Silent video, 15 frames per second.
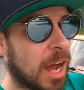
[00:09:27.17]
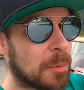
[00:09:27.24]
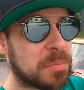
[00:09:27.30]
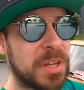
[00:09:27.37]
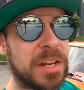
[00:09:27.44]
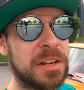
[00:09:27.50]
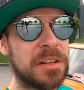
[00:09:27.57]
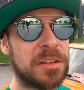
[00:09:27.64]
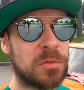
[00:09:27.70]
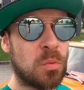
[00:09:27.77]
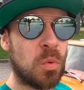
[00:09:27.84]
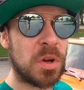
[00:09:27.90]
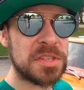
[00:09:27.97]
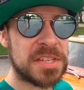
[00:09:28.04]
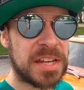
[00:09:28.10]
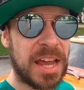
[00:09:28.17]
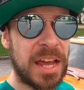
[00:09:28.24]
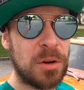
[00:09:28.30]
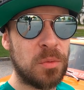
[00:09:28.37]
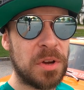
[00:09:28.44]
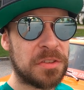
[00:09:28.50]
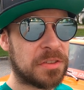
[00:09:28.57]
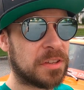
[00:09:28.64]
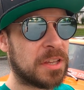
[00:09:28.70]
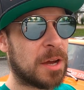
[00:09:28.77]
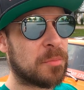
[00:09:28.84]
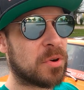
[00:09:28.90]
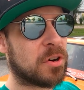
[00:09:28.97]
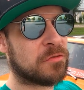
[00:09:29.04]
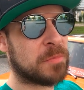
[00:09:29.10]
updated it once again with the
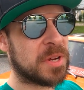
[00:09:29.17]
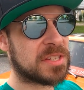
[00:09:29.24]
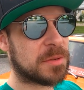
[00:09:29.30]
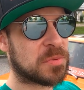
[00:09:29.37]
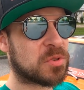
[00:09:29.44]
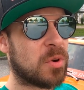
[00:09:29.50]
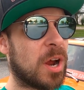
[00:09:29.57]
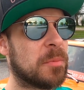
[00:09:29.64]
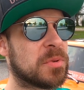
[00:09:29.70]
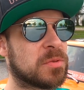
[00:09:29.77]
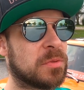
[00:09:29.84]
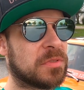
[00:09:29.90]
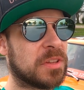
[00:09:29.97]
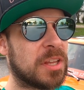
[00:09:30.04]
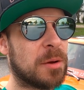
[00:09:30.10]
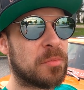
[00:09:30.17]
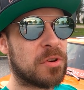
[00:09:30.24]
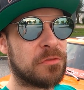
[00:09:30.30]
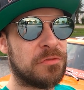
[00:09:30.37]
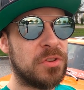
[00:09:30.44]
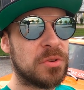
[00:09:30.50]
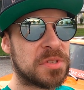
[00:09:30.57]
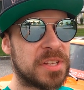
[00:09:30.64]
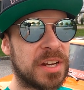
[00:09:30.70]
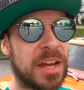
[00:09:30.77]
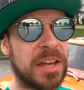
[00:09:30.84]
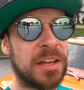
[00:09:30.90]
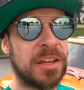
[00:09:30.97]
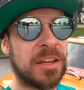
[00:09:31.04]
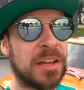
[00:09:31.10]
number of my subscribers, with the number of views that
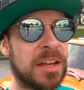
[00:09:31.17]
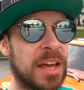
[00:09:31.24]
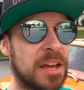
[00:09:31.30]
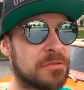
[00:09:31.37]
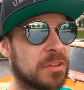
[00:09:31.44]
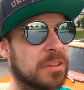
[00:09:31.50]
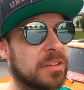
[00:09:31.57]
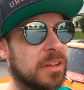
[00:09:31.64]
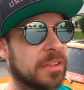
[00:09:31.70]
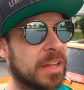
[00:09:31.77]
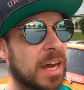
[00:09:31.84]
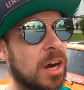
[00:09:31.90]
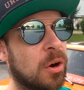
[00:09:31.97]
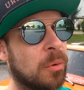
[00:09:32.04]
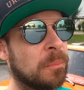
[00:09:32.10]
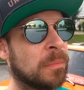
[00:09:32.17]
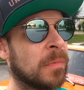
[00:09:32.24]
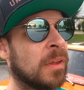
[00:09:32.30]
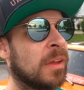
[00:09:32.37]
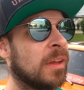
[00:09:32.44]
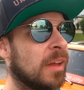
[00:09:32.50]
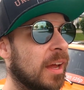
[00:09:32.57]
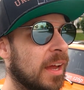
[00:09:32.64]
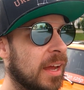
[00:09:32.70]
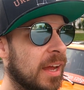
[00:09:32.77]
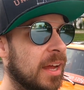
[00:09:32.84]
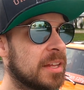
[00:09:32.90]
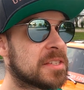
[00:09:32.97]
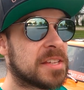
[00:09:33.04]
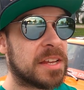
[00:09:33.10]
I have until now,
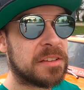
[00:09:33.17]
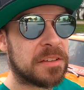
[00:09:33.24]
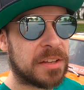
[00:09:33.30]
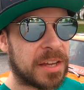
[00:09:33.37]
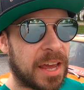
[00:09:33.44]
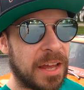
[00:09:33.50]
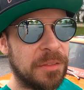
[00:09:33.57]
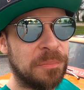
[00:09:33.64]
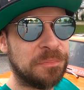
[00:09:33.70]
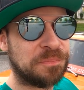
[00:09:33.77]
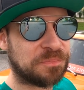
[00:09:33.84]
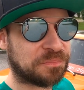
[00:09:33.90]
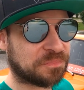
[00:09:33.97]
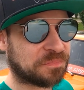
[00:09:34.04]
and sent it again.